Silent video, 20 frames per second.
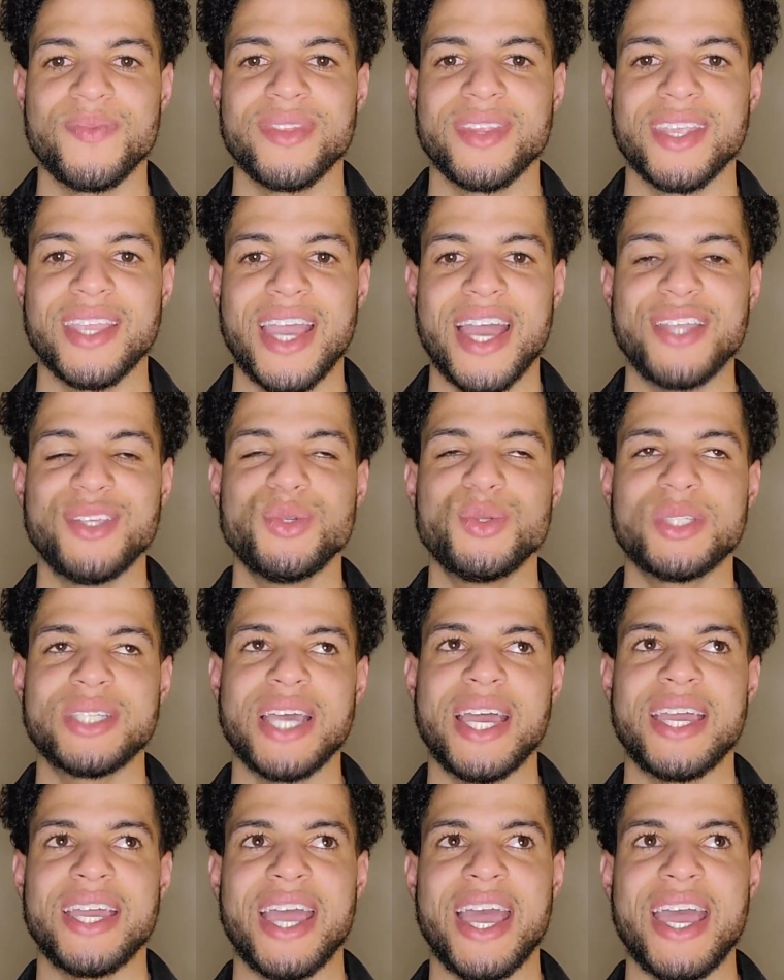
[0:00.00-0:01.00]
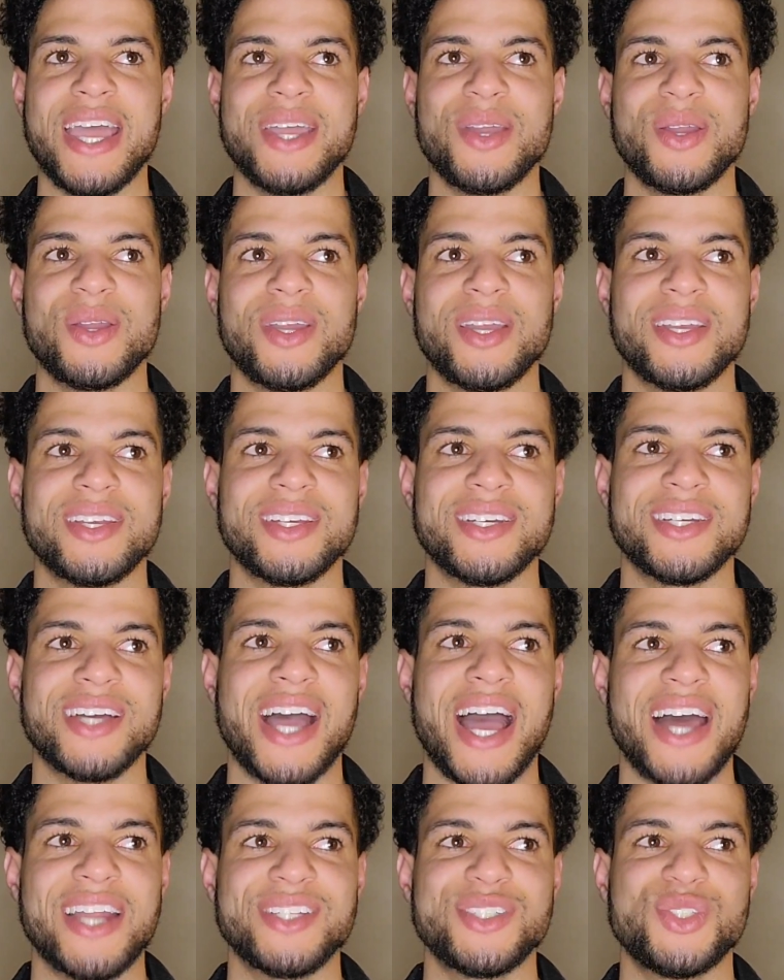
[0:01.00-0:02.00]
and you say, hey,
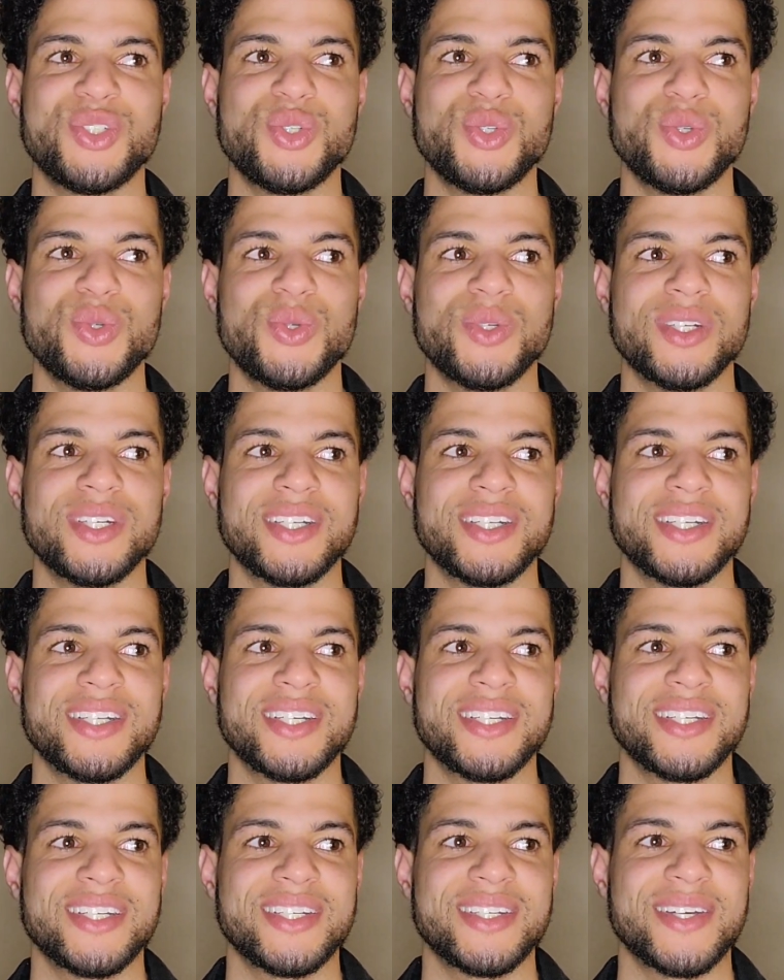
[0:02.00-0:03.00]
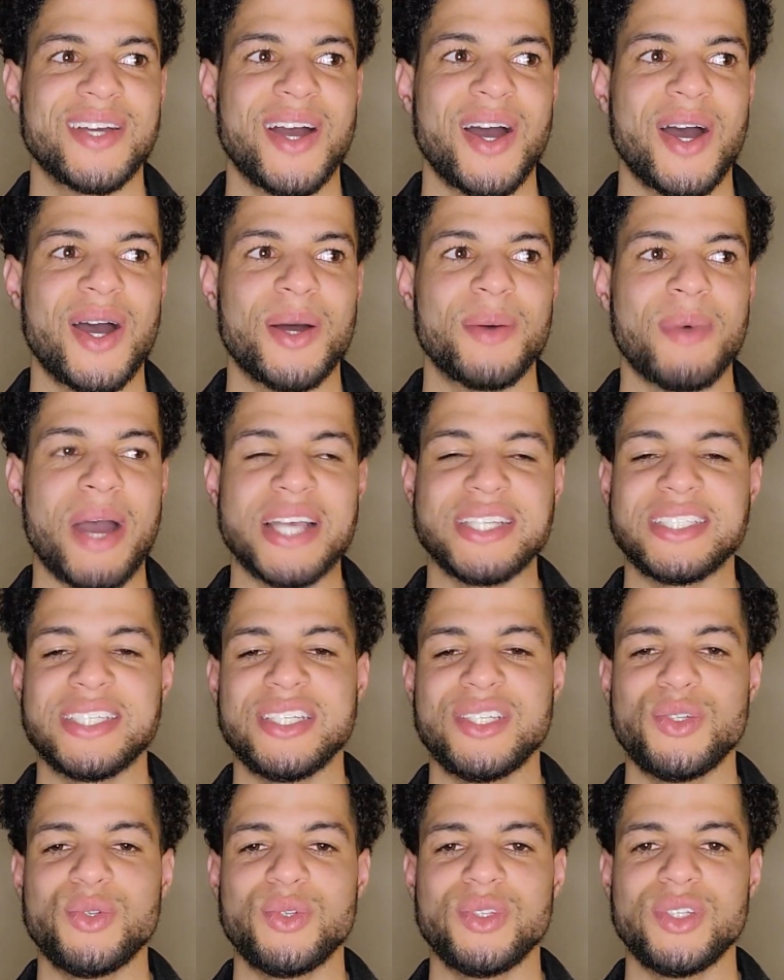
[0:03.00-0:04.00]
how did you, um, I see
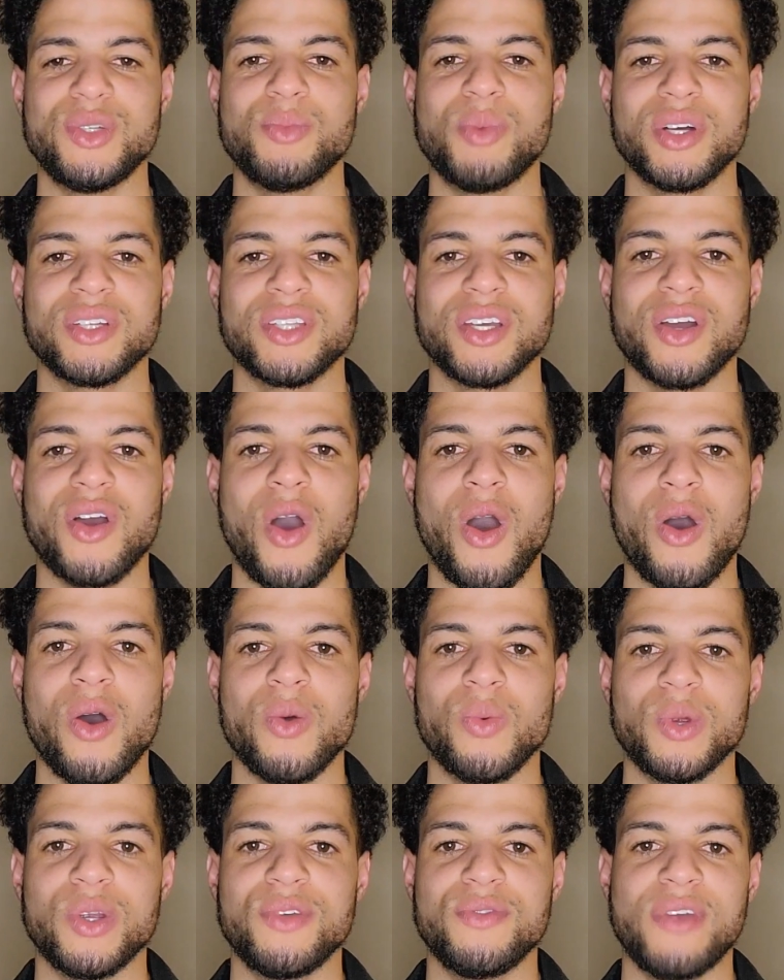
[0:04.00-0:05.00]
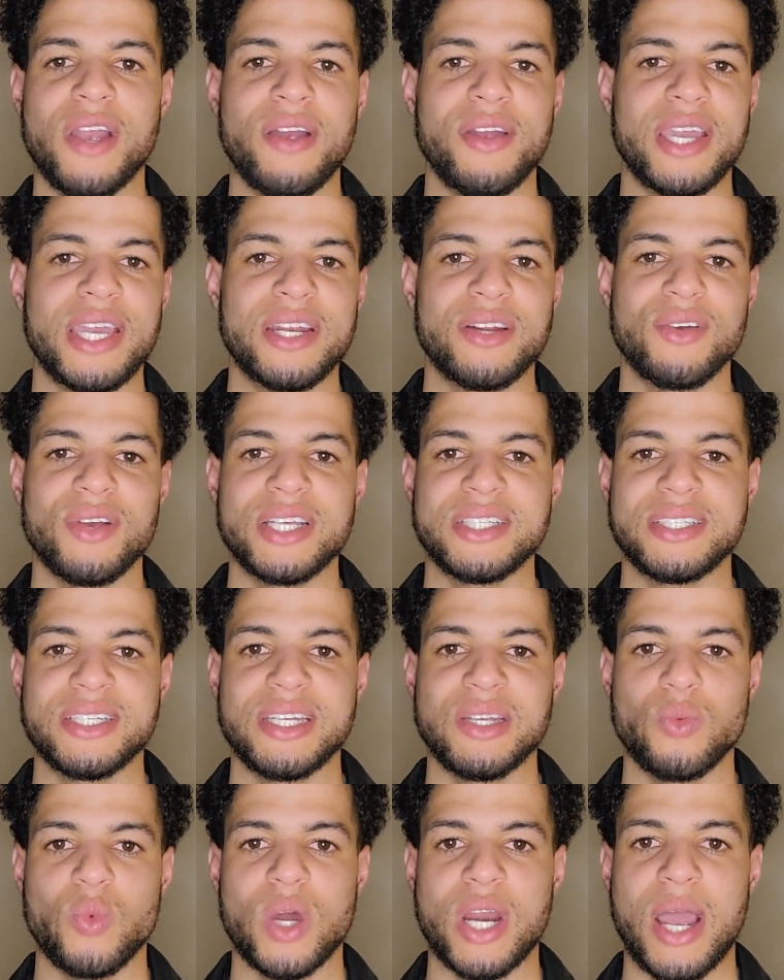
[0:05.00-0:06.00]
you, you booked the call. Were you very interested
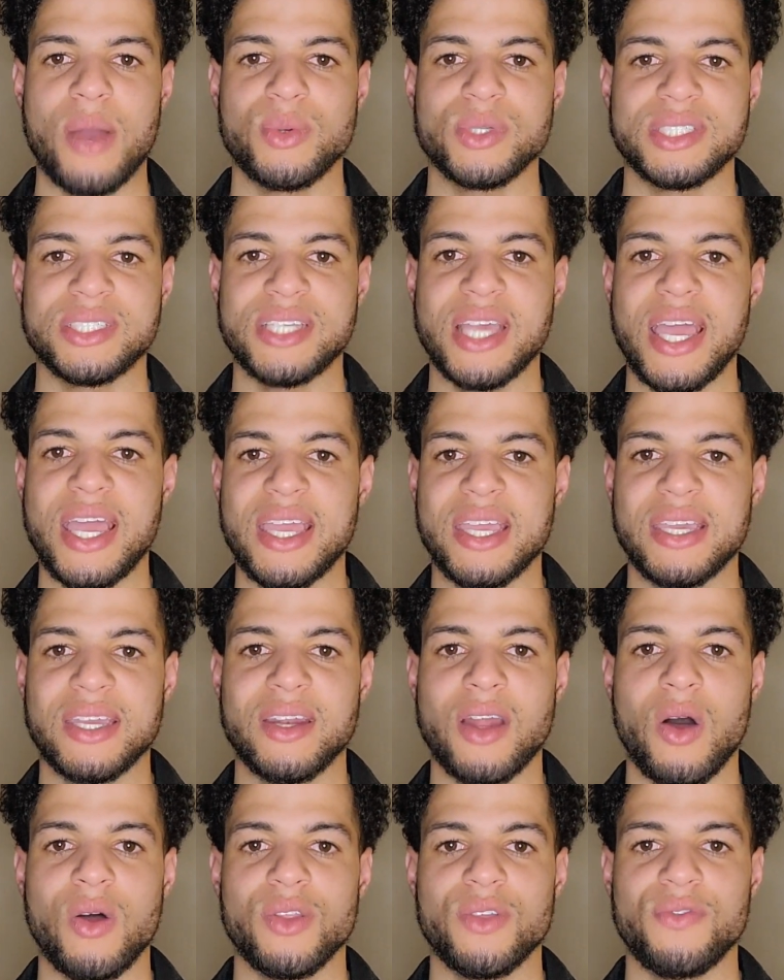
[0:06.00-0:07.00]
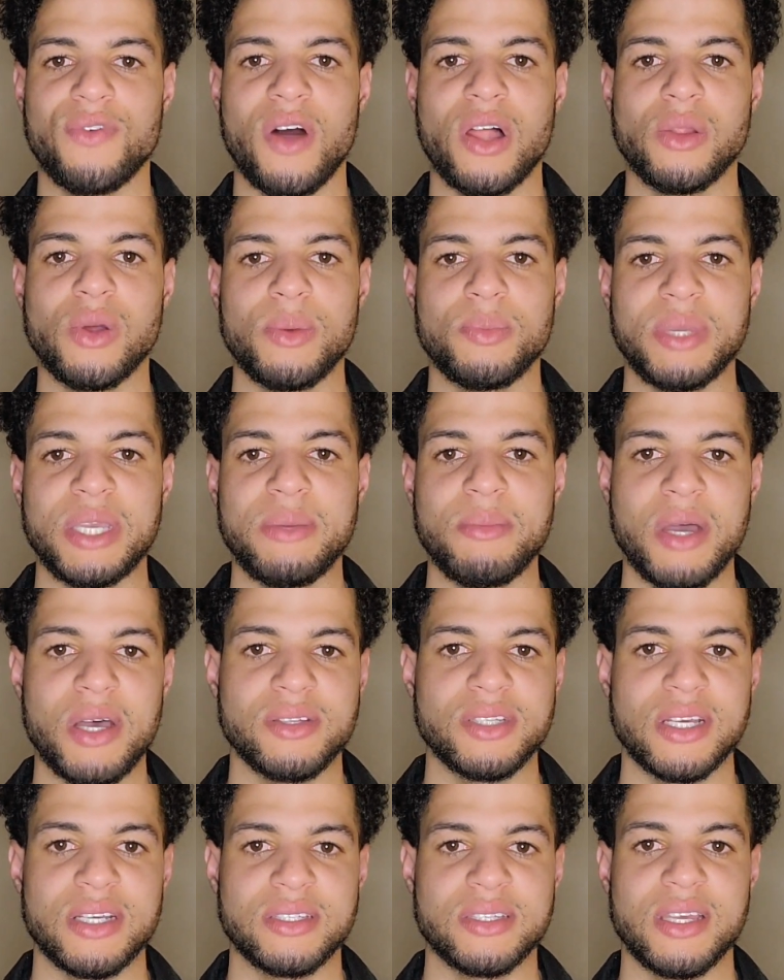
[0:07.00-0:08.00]
in what I was saying and all the follow up emails
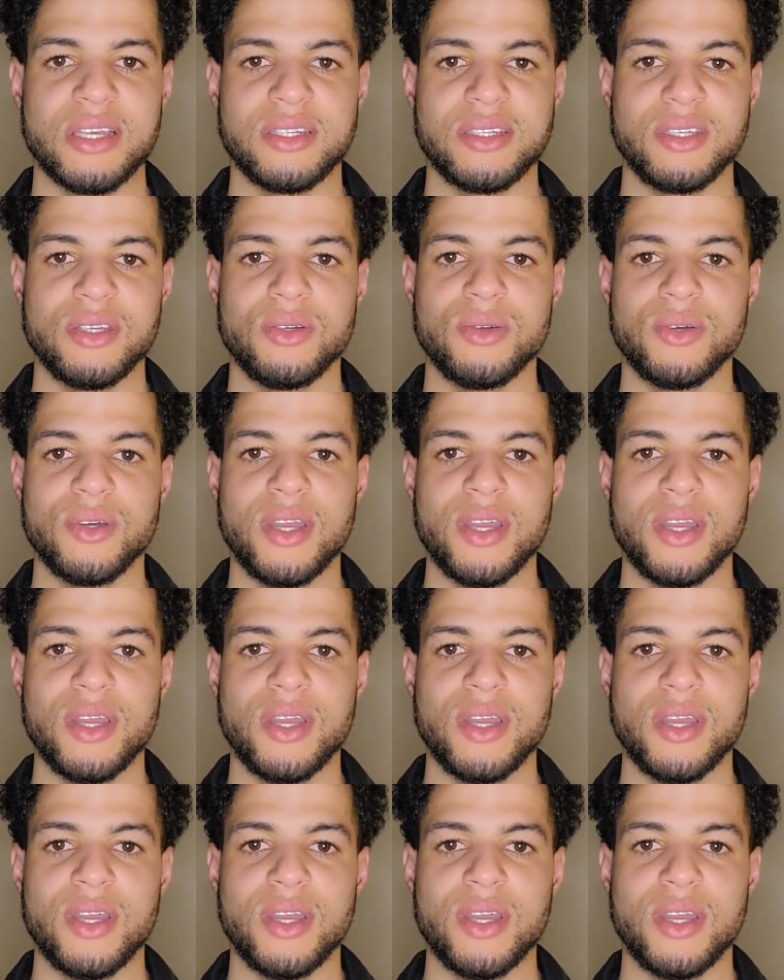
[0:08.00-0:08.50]
I sent to you?